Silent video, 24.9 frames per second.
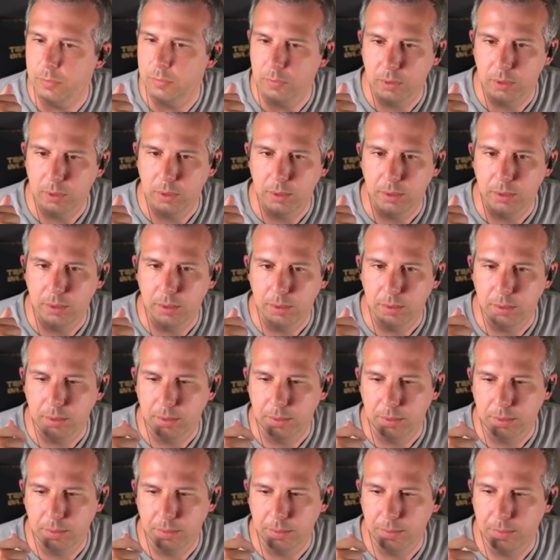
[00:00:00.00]

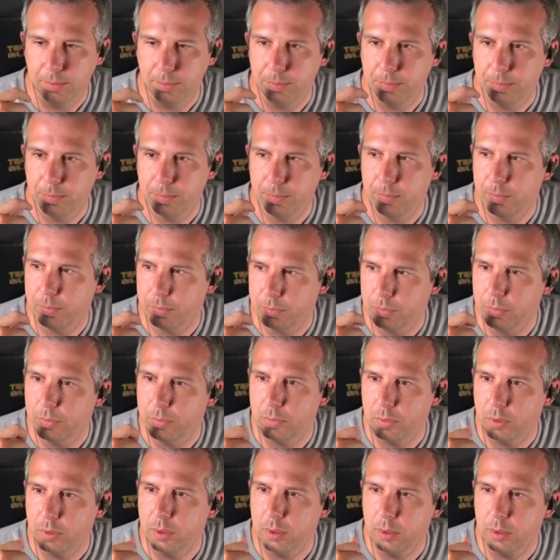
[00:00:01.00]

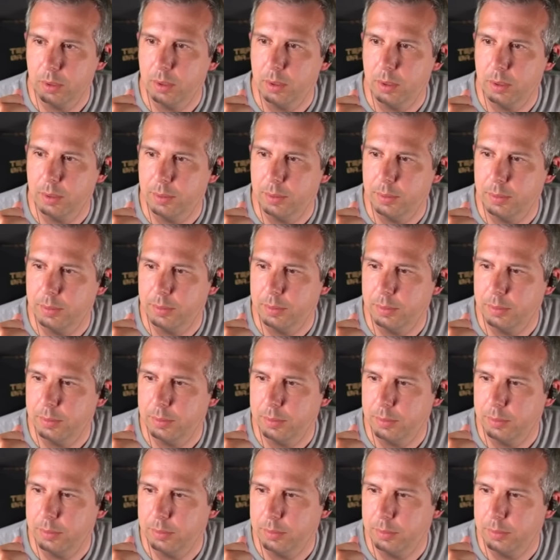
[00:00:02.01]

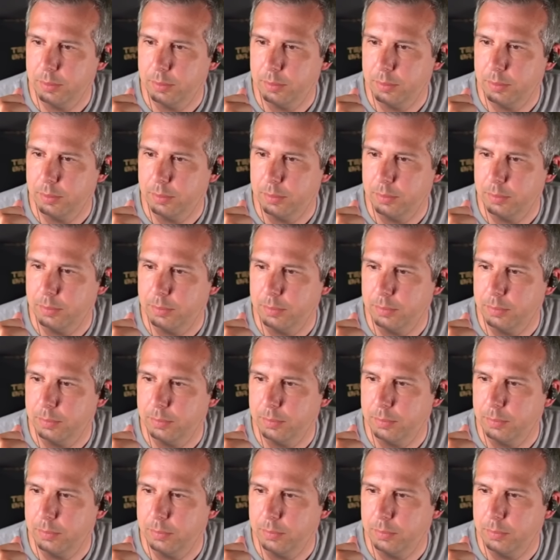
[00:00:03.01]

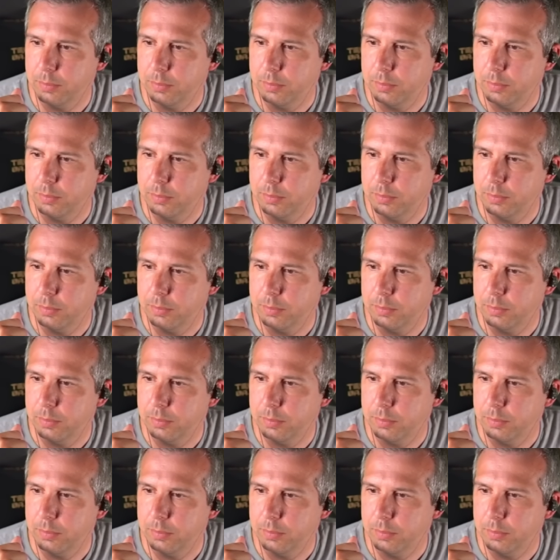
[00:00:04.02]
The person shown says nothing.